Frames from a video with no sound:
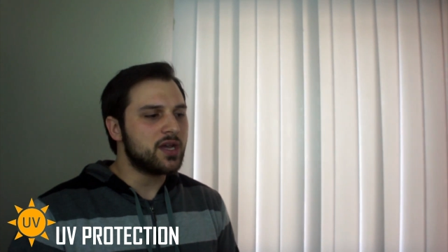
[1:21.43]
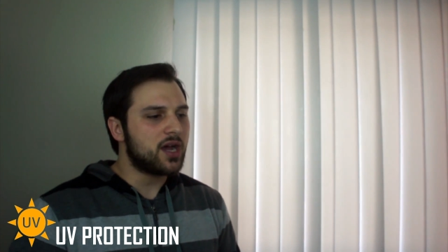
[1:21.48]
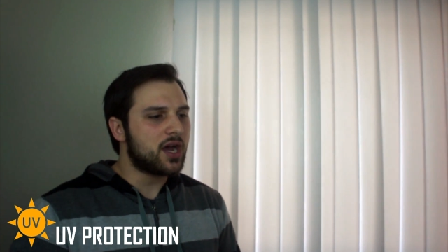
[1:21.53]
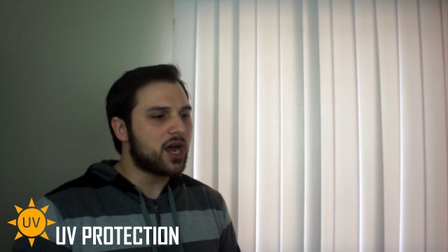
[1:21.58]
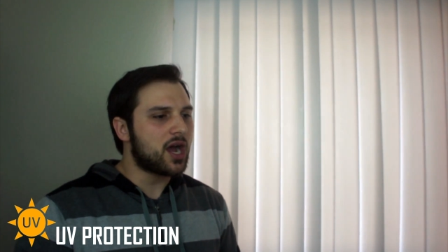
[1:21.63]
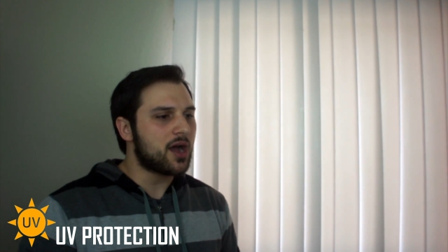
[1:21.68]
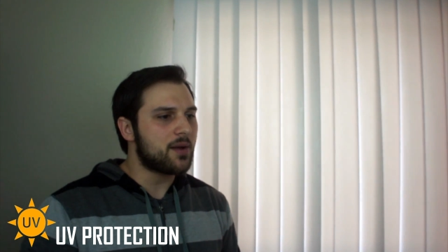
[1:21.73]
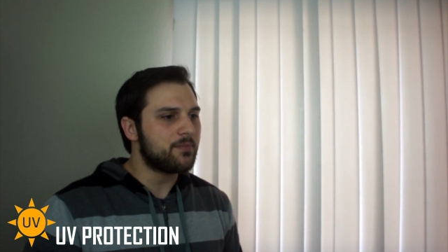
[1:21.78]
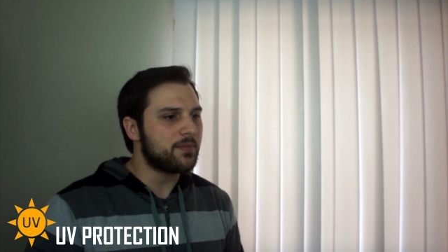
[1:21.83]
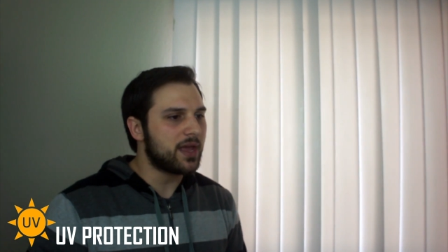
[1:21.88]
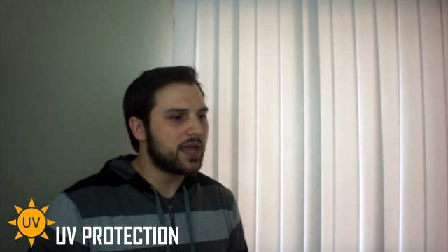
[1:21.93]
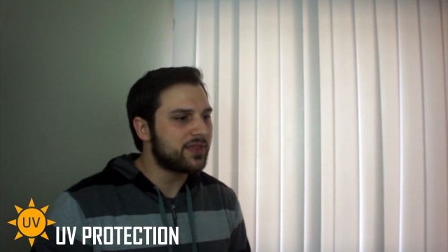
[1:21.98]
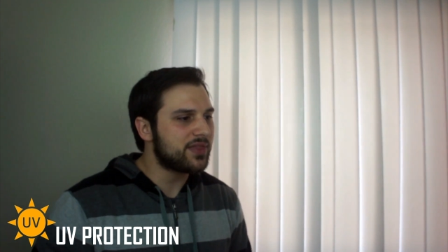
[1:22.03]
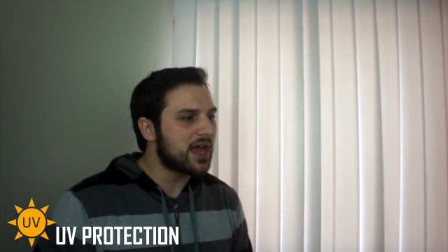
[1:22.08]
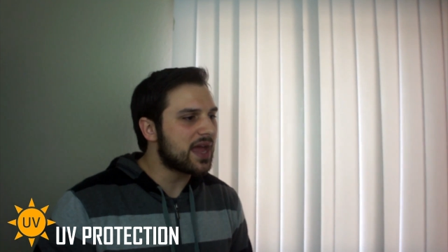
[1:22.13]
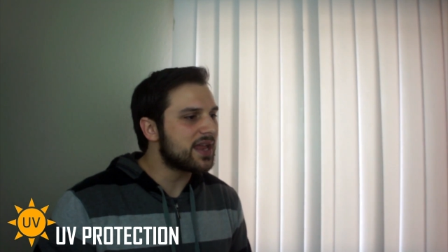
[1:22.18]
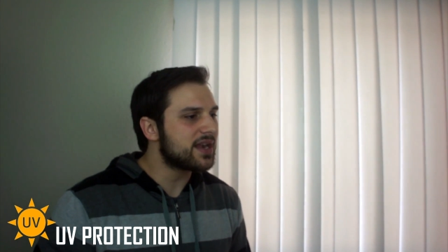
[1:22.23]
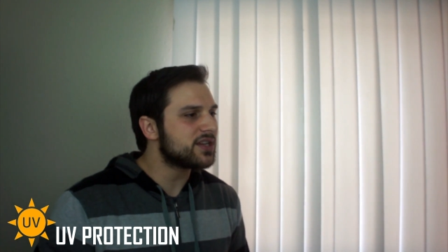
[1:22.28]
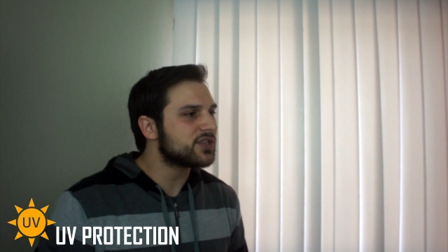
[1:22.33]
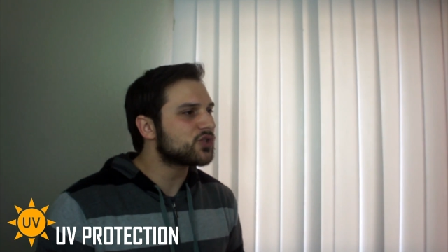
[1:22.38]
And
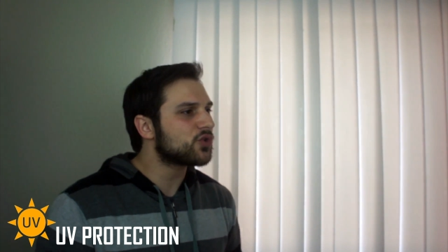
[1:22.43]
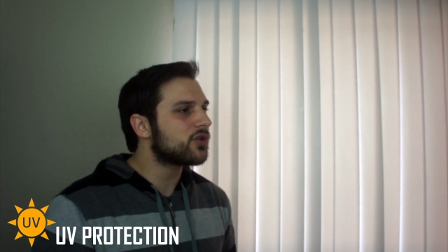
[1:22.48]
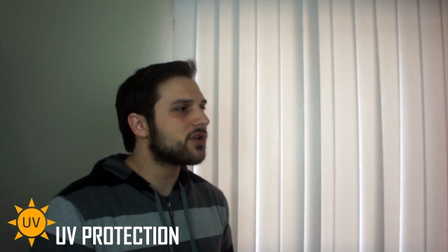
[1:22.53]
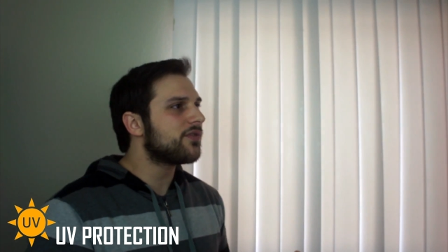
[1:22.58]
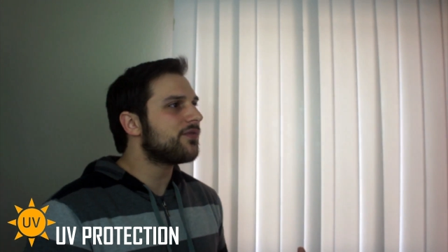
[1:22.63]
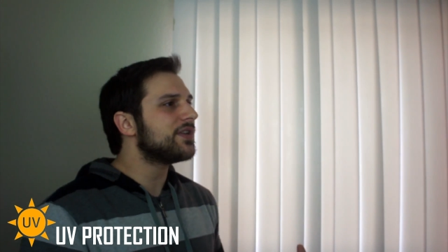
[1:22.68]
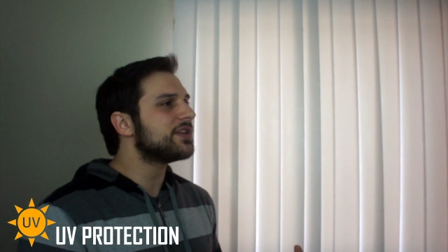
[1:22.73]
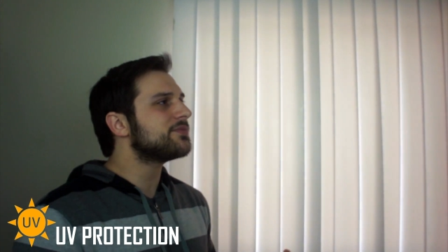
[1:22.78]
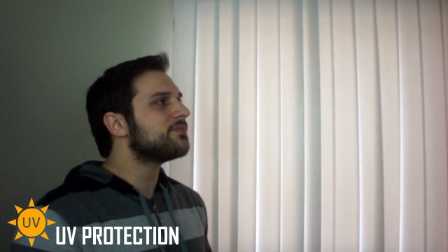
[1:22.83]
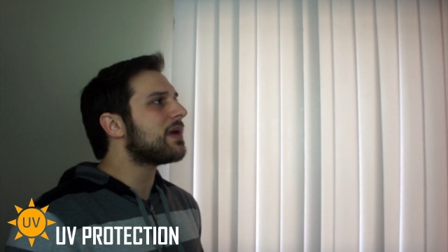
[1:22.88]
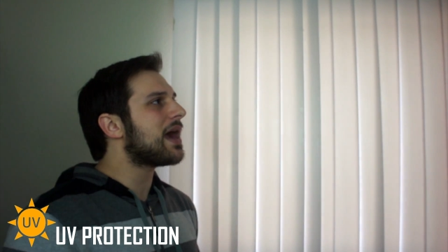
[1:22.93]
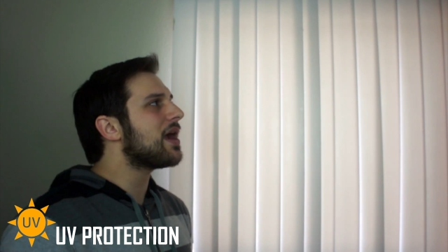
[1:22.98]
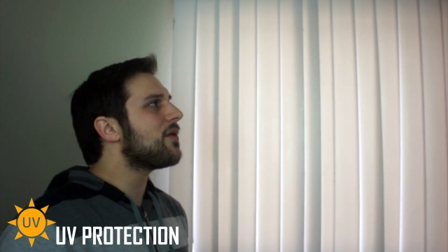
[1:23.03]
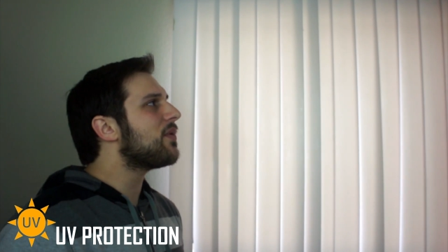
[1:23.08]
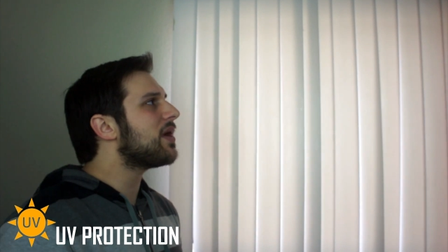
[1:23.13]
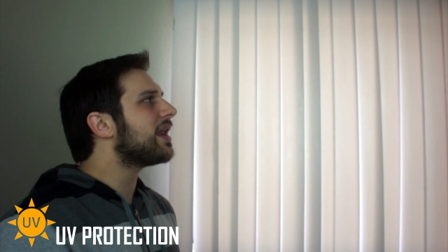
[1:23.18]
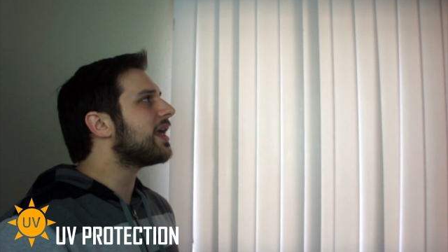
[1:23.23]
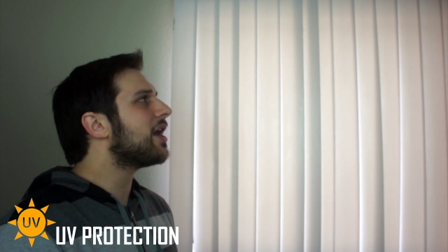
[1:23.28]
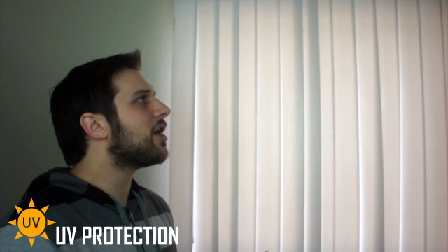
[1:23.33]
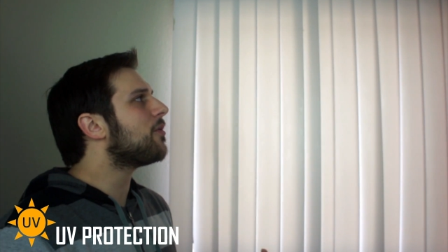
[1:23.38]
that sort of is my
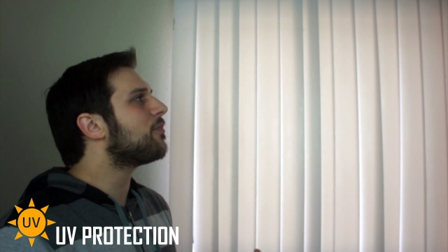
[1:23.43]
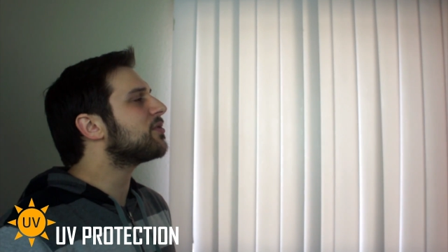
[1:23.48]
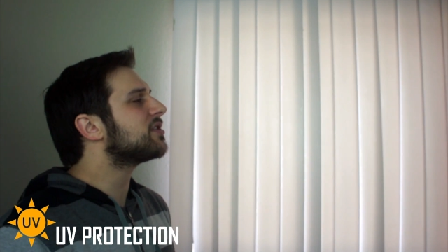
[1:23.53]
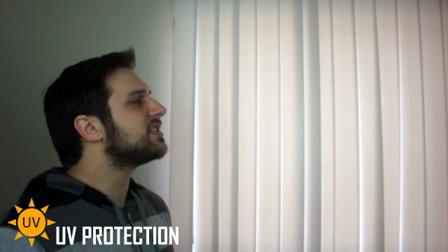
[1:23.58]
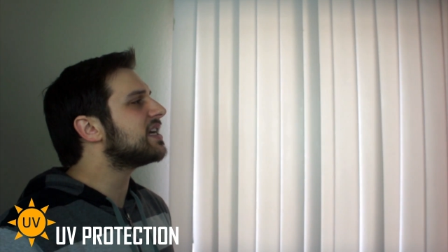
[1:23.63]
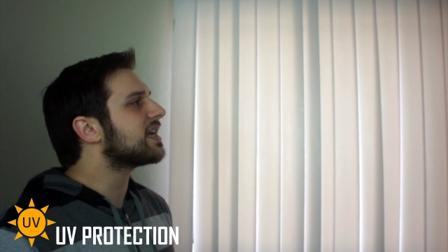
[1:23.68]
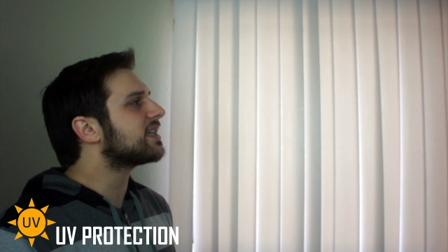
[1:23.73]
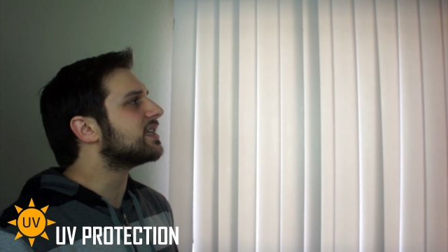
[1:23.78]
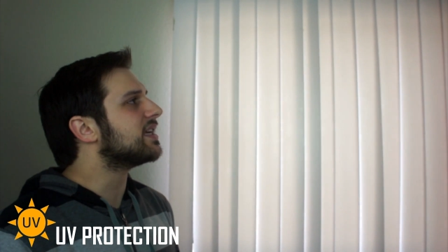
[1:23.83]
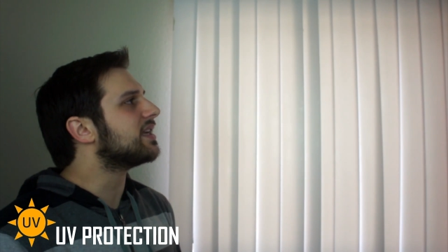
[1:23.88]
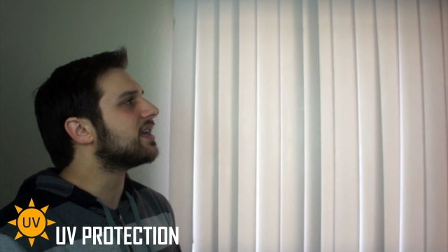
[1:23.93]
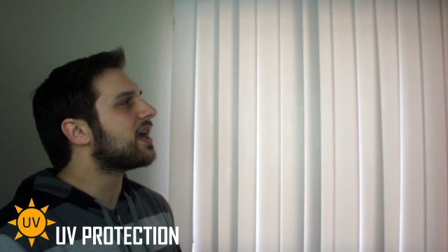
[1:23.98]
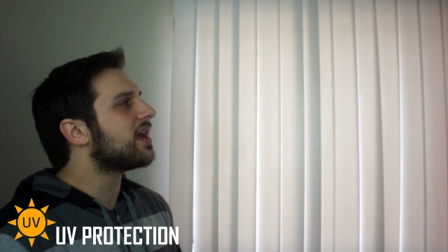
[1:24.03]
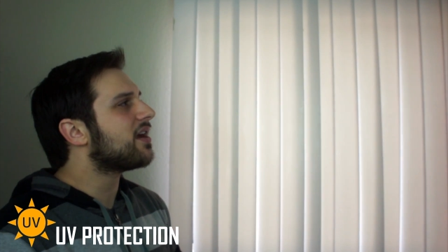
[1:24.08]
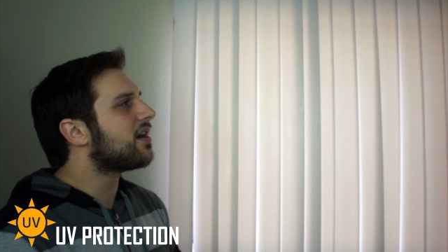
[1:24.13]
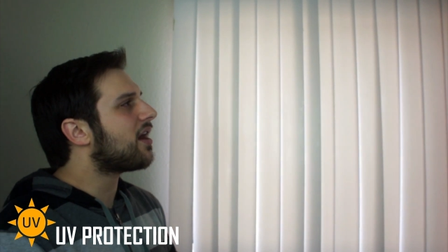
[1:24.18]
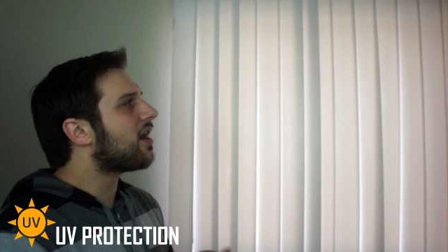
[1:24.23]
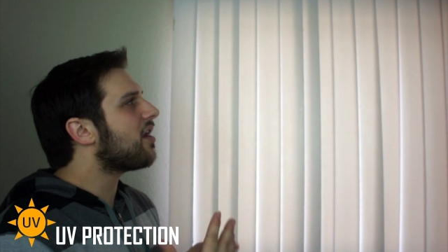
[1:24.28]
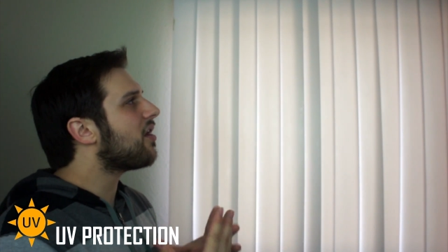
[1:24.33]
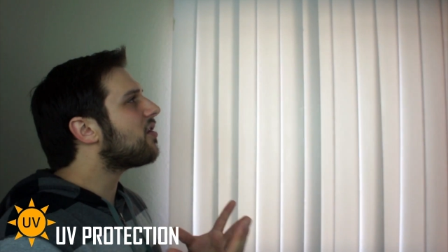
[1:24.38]
way to help protect it. And I